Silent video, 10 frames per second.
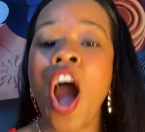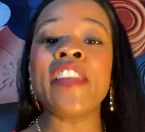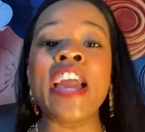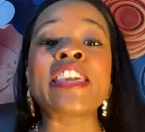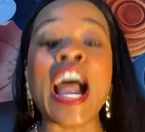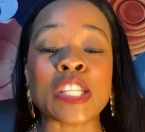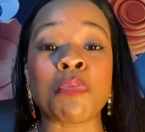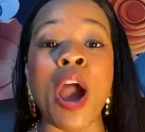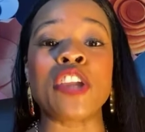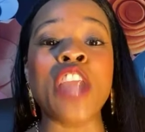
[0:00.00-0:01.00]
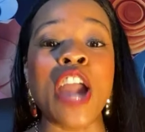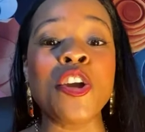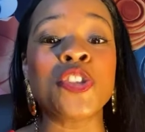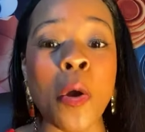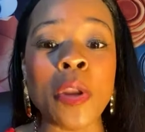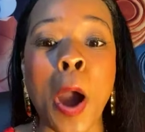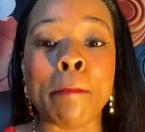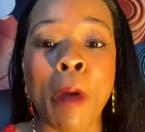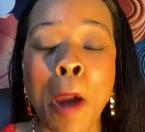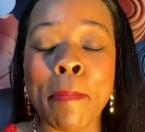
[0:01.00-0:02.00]
And then guess what? Now you're doing it
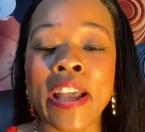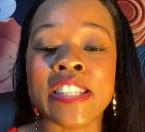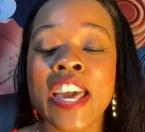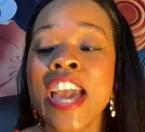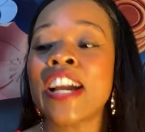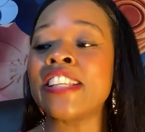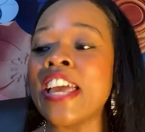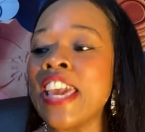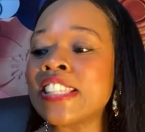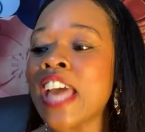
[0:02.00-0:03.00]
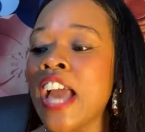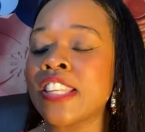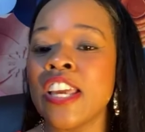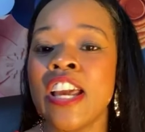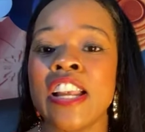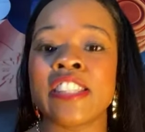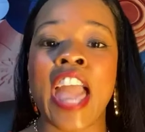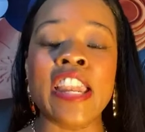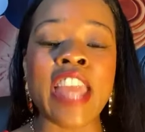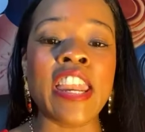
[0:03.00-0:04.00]
on purpose. Cause then he said,
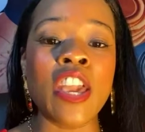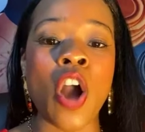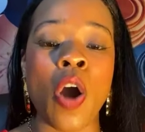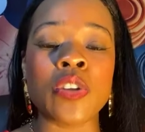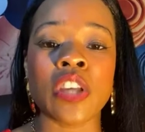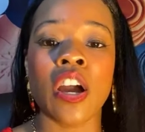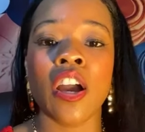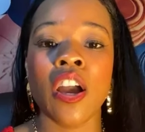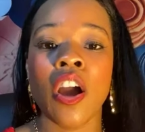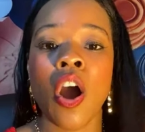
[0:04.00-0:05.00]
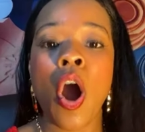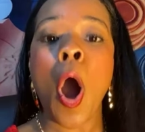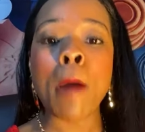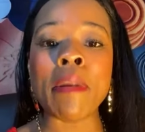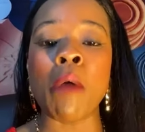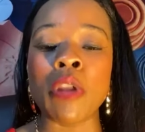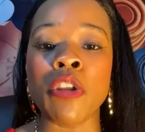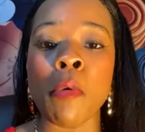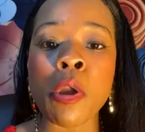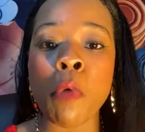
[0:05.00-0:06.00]
then then he goes, Oh, but I
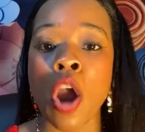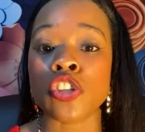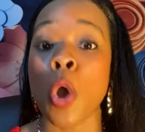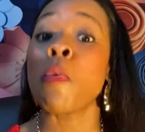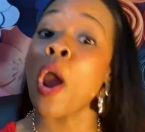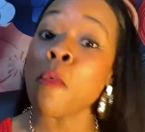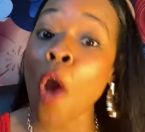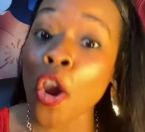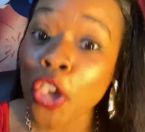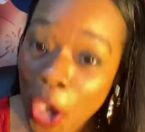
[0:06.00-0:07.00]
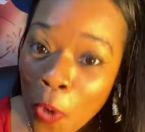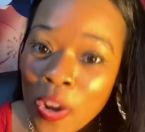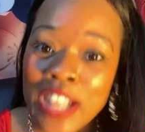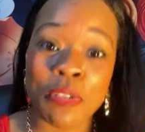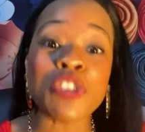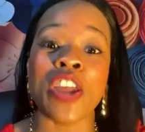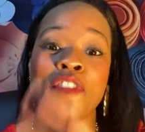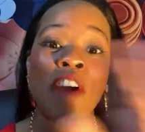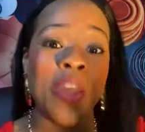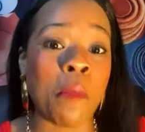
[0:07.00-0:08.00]
want to know where you were. So where were you? Cause we're
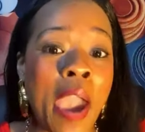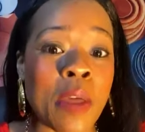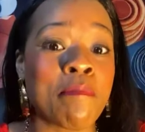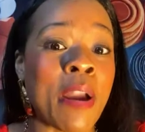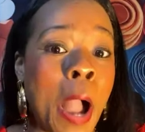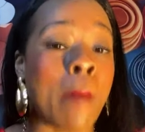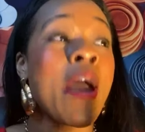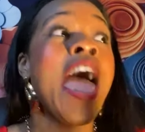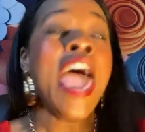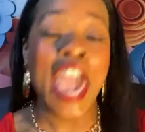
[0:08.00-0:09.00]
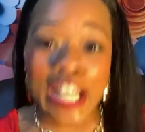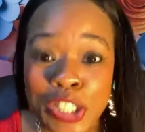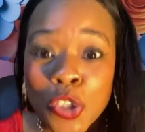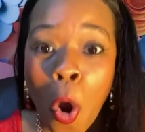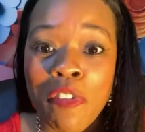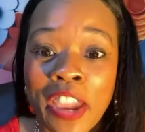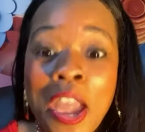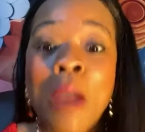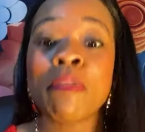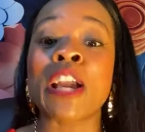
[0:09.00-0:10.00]
trying to find a way to bring up his
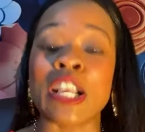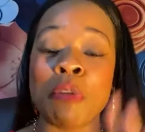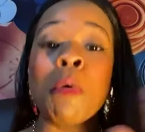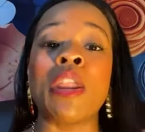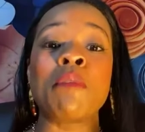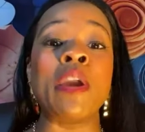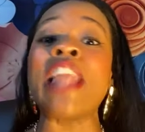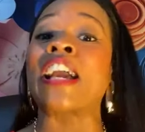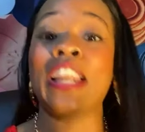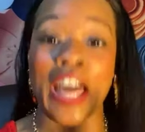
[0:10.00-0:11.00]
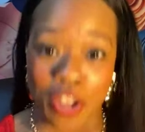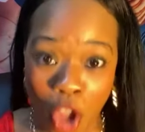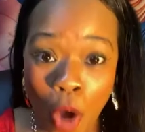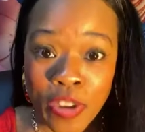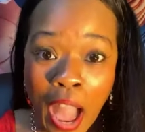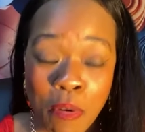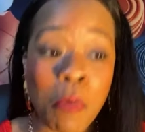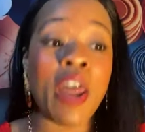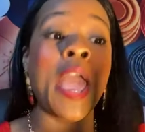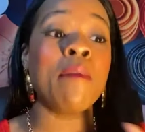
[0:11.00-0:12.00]
story. Because we want to, we're not gonna let it go now.
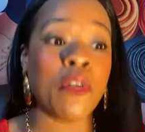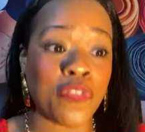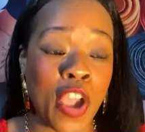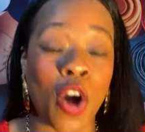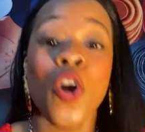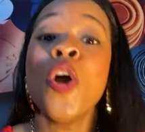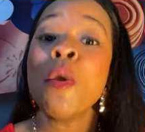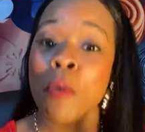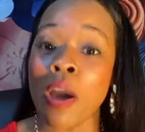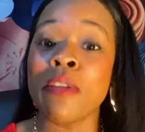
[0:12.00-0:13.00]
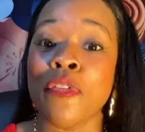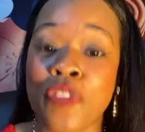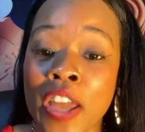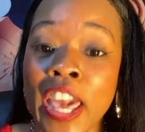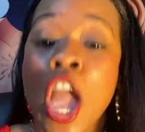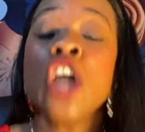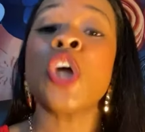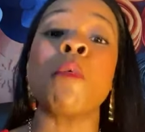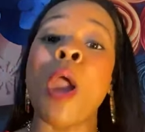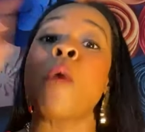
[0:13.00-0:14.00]
We want him to feel, we want him to feel it.
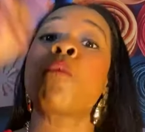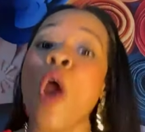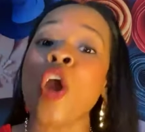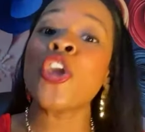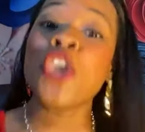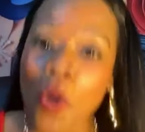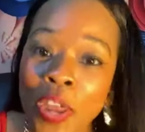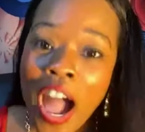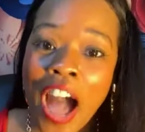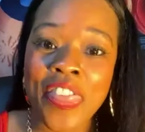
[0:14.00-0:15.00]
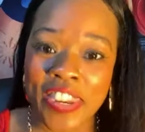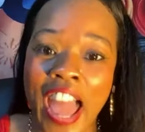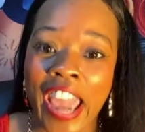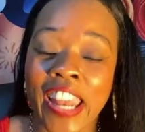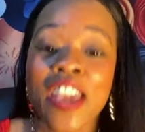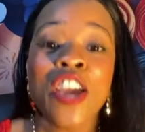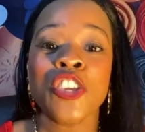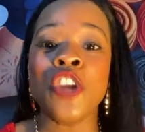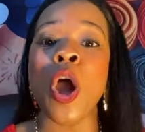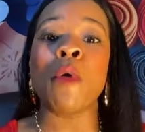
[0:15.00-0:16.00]
So where were you the other night?
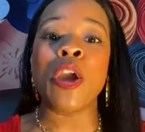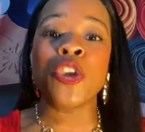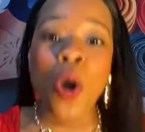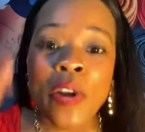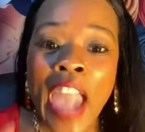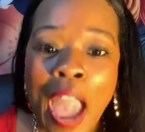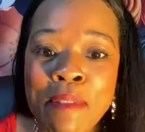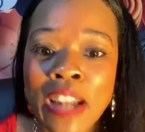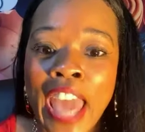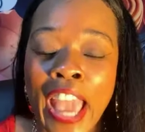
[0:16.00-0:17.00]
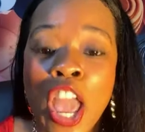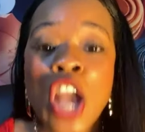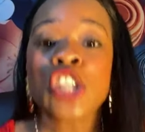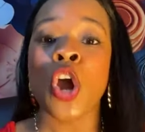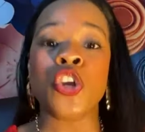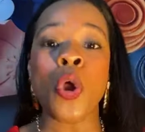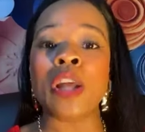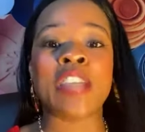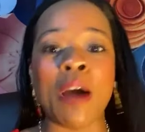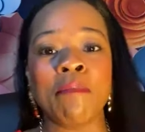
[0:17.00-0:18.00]
You know, when you came in late, so you
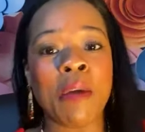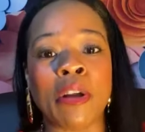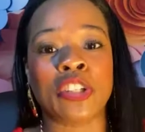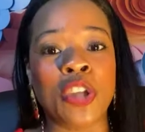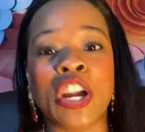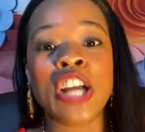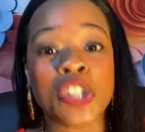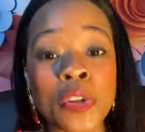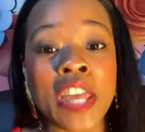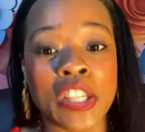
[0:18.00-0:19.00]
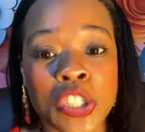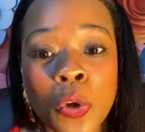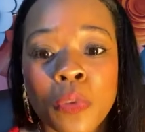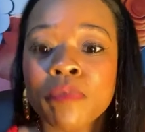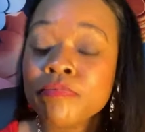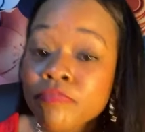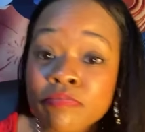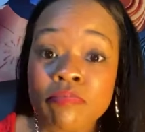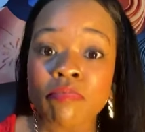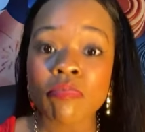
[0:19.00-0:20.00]
don't tell me what to do, because you did it too.
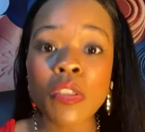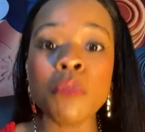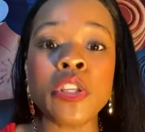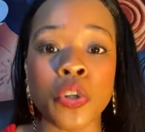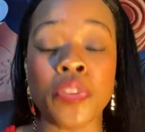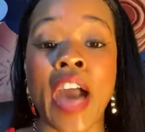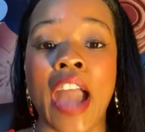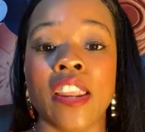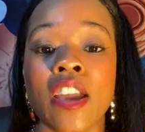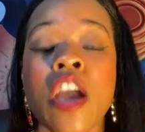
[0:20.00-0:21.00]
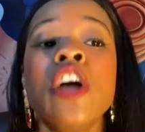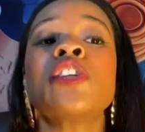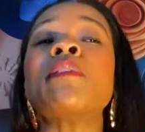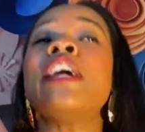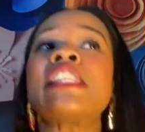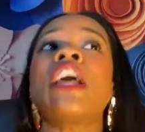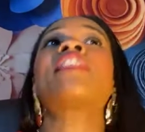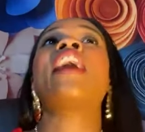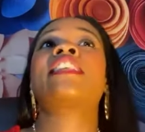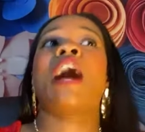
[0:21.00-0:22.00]
We do that. So this is
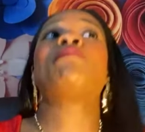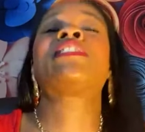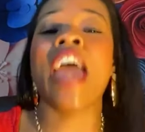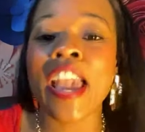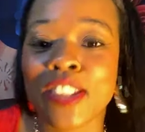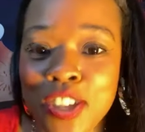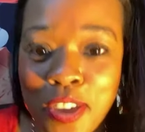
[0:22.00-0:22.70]
the things I'm saying